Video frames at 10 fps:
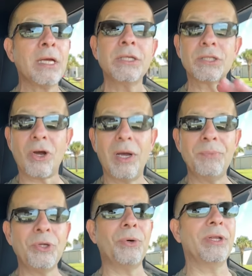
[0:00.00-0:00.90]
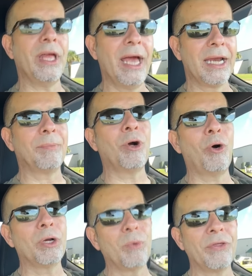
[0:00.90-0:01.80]
So I'm doing that. I'm
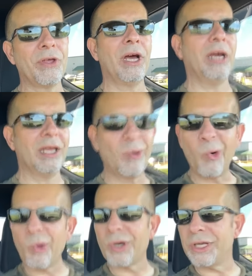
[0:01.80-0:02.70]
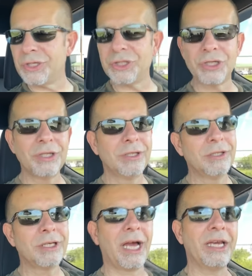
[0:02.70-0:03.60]
going with a, an orange
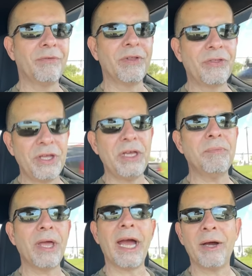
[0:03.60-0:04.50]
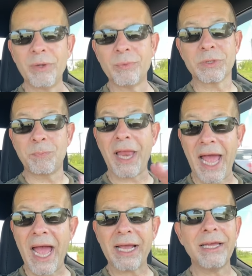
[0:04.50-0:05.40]
kind of a theme now. It was
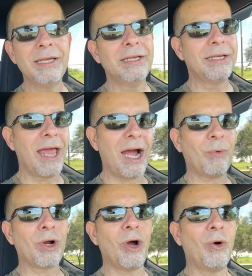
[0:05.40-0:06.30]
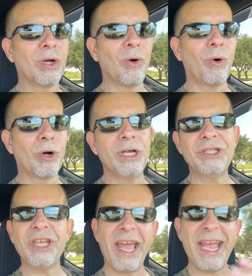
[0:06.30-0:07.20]
black. Now we're going
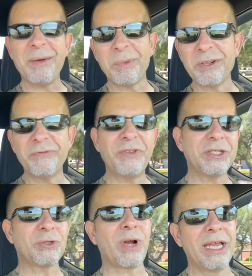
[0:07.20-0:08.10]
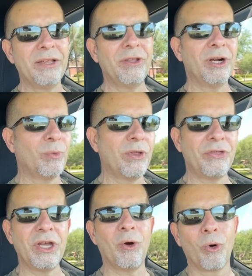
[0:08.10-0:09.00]
orange. And amber fits right in there with
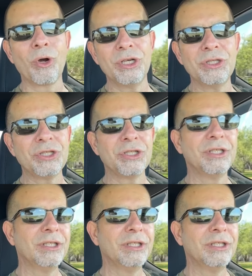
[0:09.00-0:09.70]
the orange